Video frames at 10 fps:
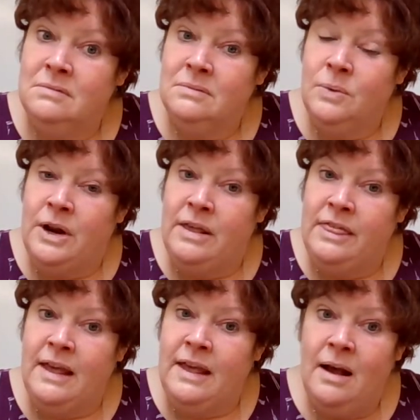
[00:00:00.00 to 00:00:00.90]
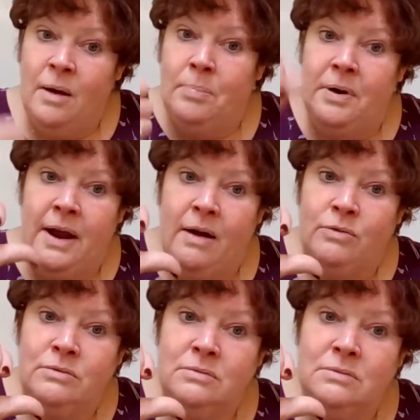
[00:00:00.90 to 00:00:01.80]
What do you think, up or down?
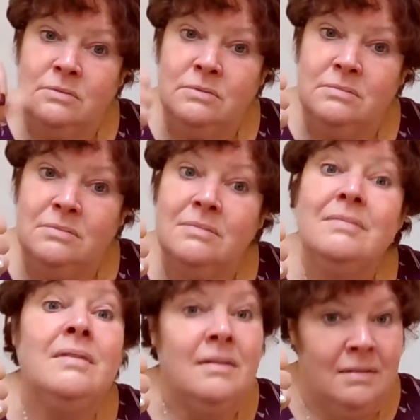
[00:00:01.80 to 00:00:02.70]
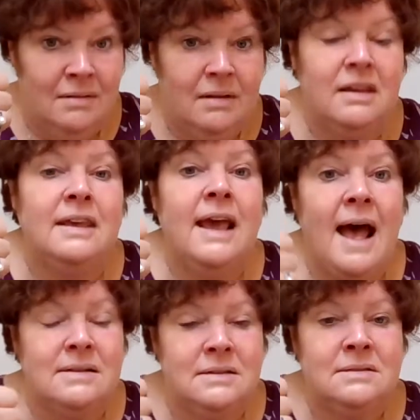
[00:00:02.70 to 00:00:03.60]

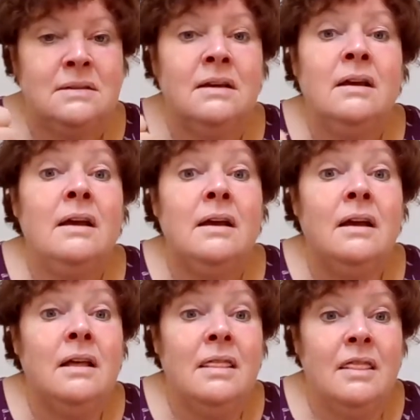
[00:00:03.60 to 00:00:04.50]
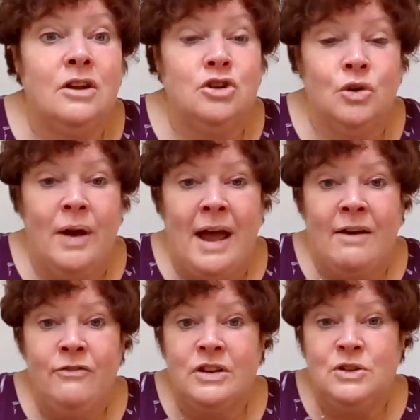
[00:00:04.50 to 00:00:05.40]
Yes. The
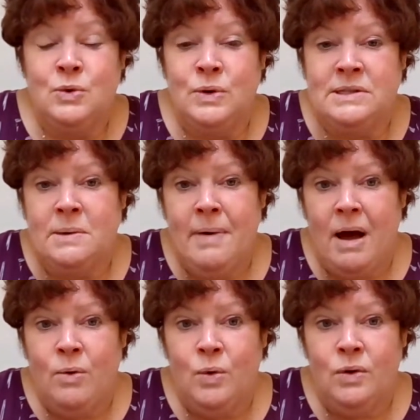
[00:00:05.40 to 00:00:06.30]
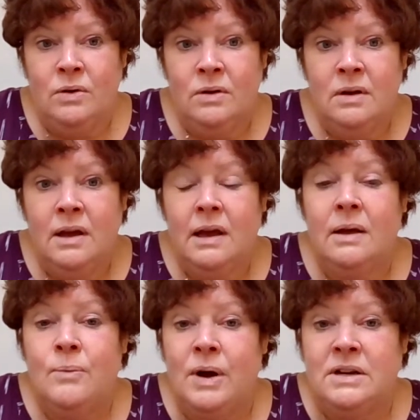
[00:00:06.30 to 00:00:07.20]
giraffe is who it's about,
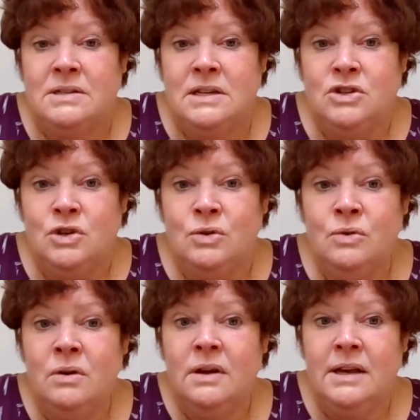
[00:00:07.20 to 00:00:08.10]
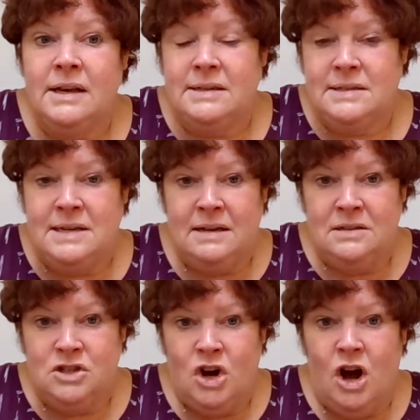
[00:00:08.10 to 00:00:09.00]
and what does he do? He
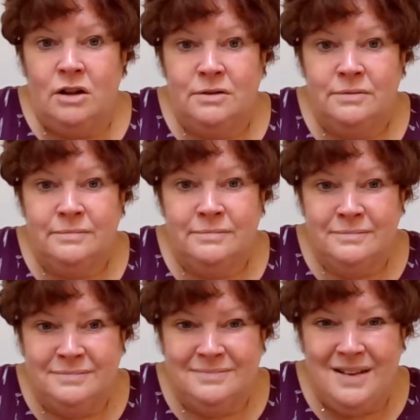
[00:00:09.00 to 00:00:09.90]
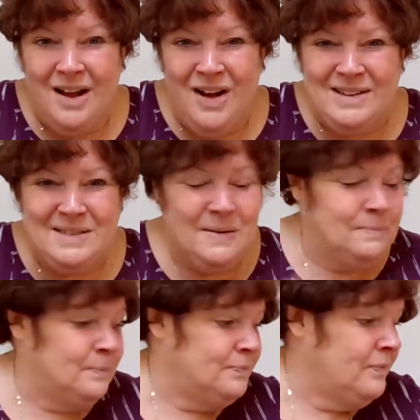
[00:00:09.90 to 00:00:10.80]
stands tall. Awesome.
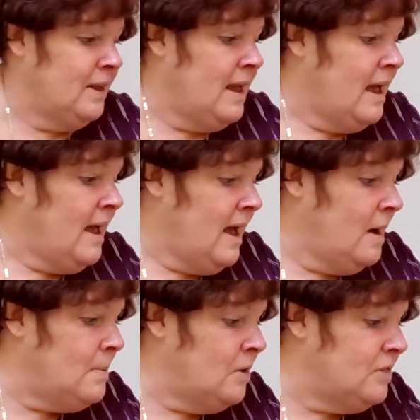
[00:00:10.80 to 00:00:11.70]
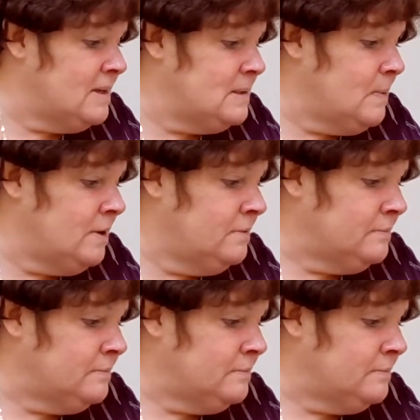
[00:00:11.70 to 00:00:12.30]
How about this one?